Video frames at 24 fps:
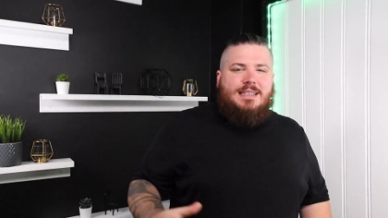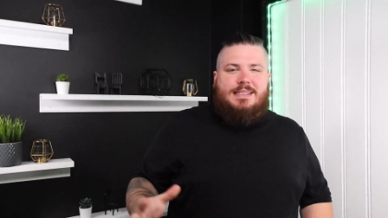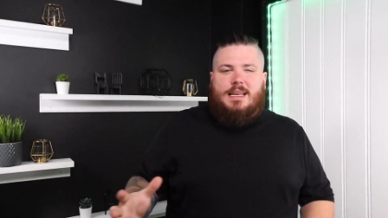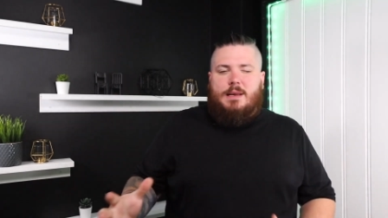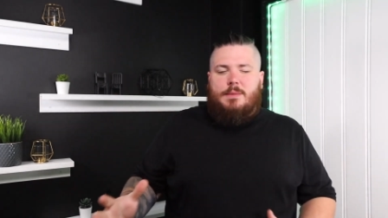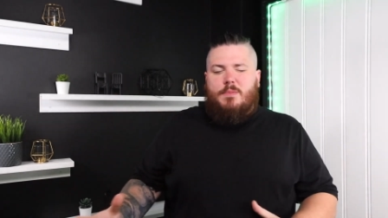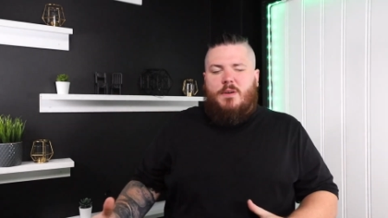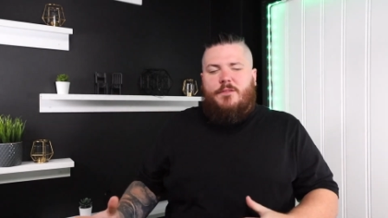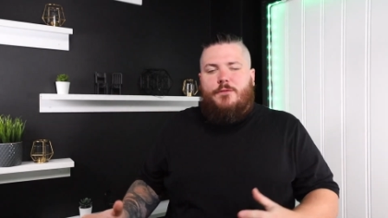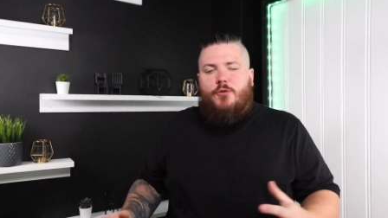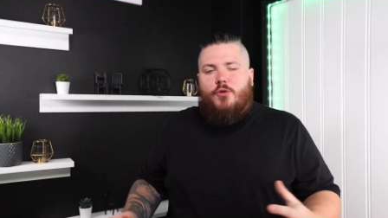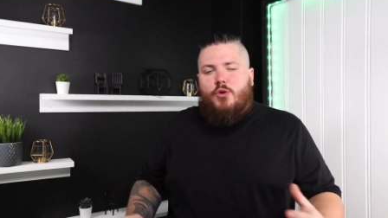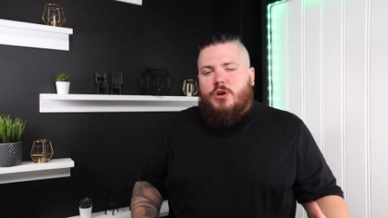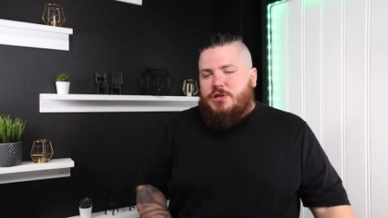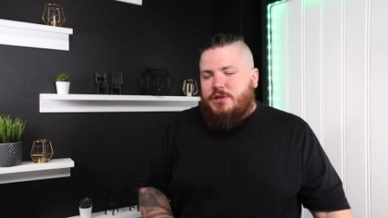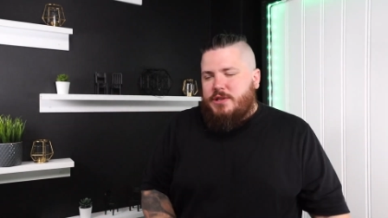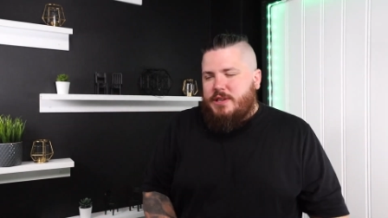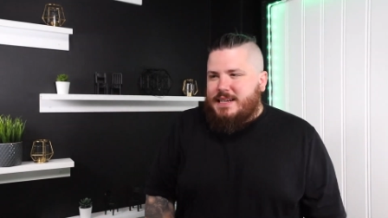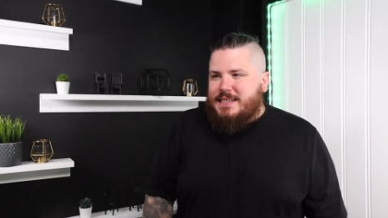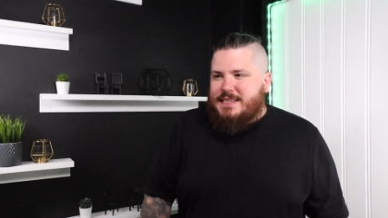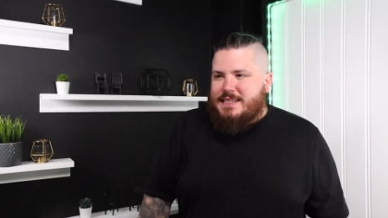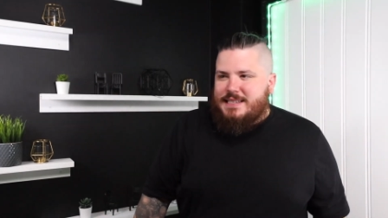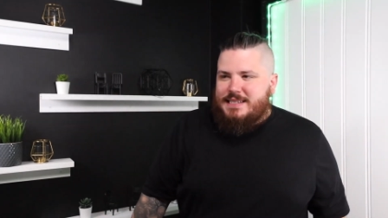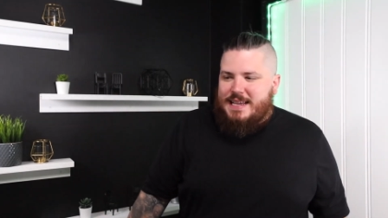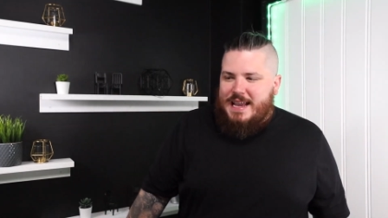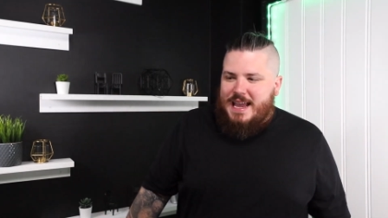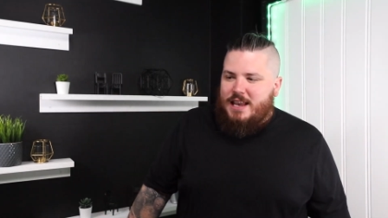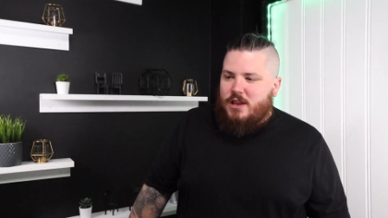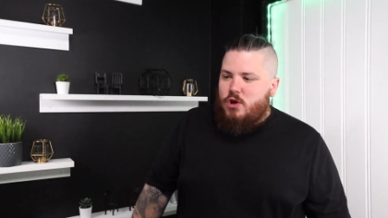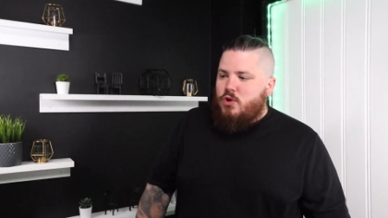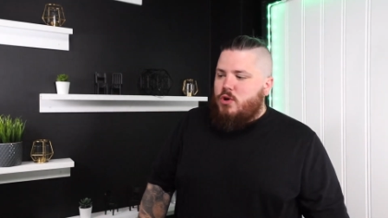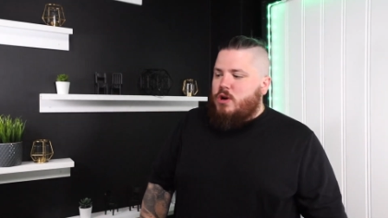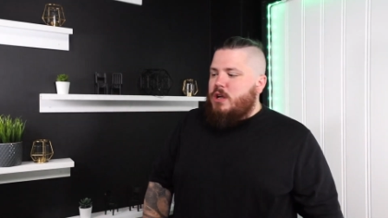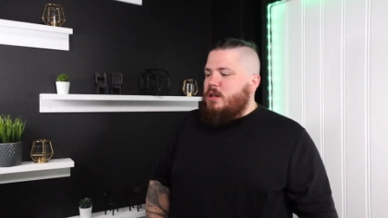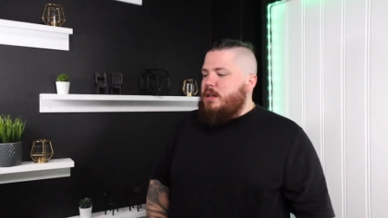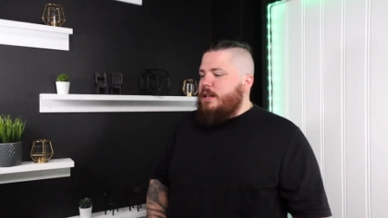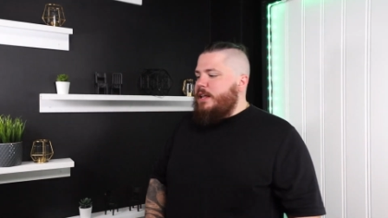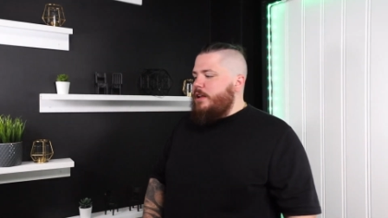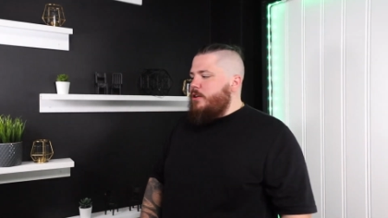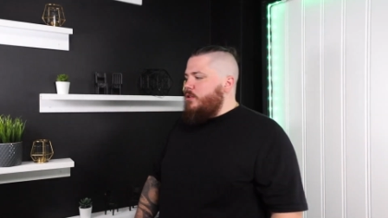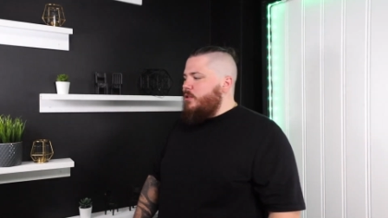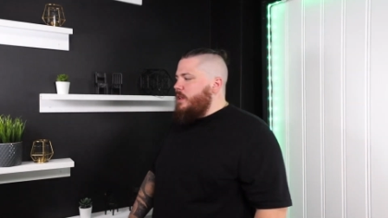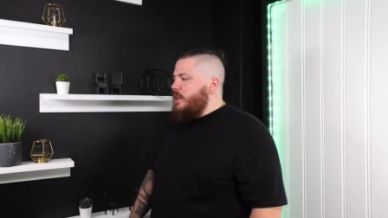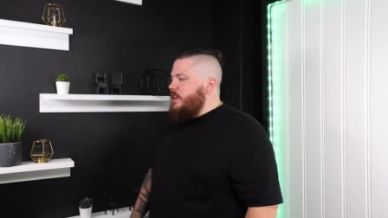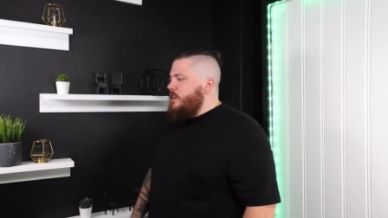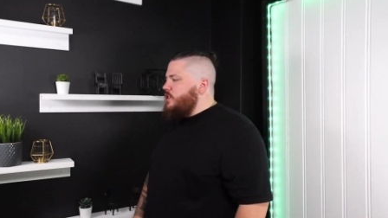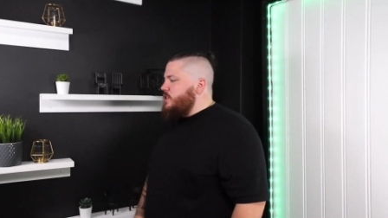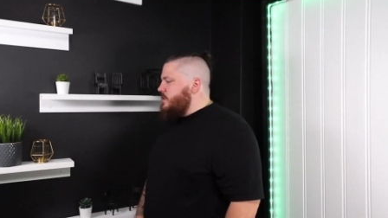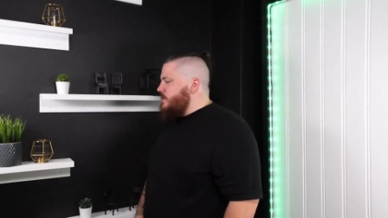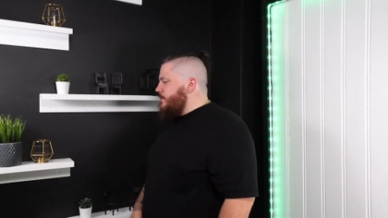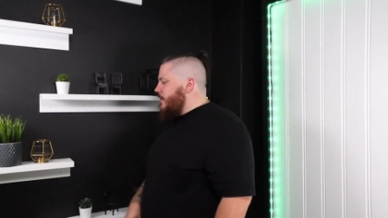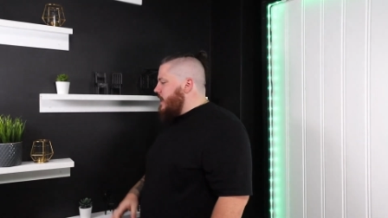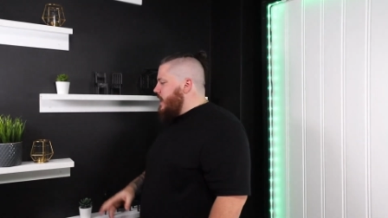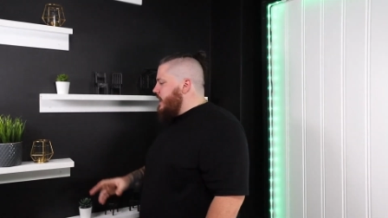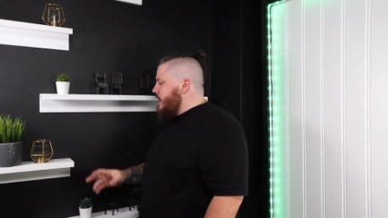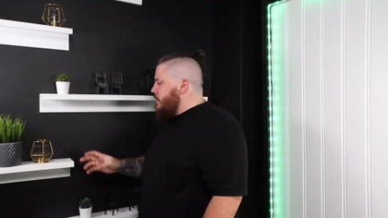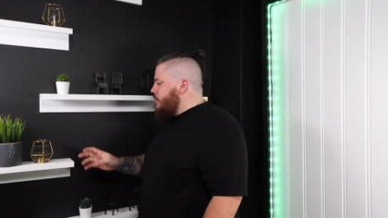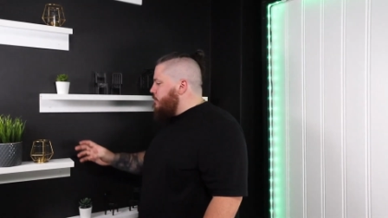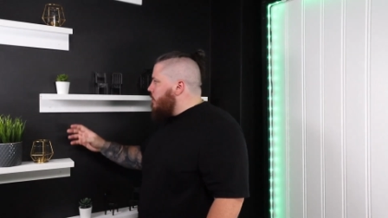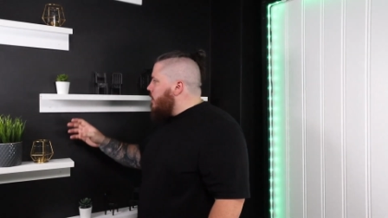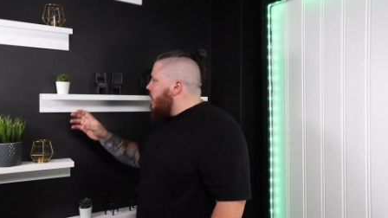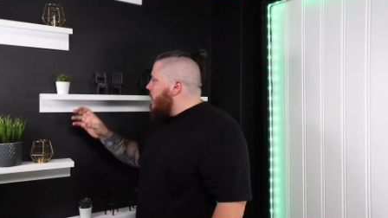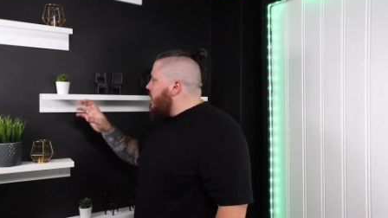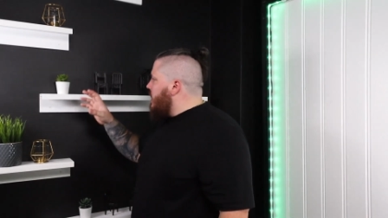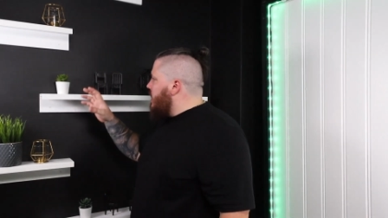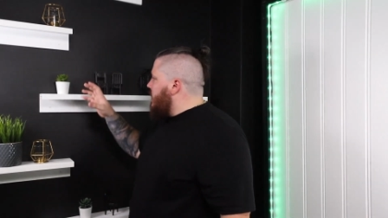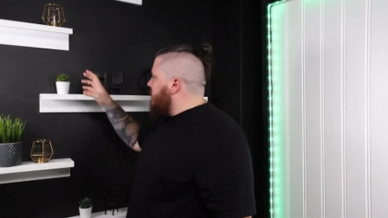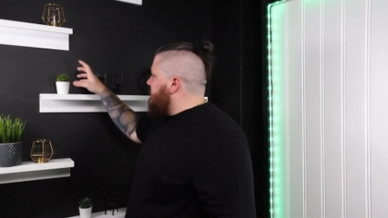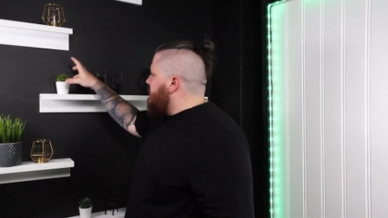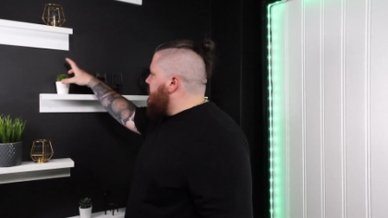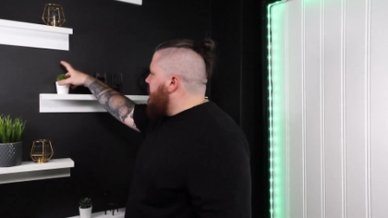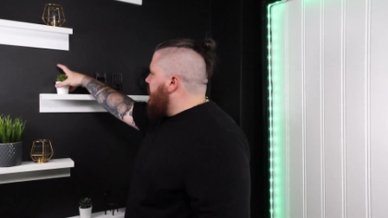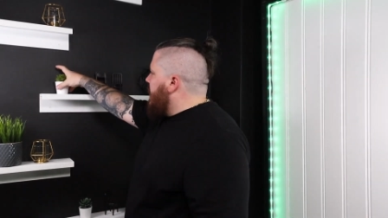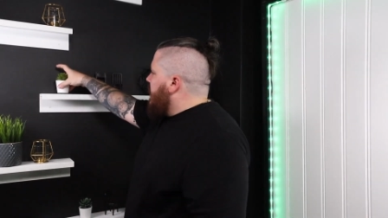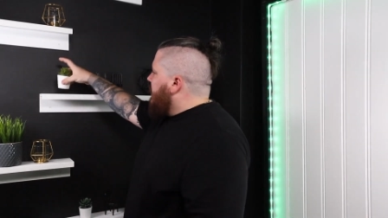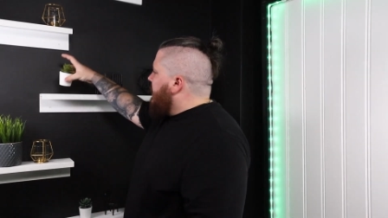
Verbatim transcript: like before 2010 you could literally just find a product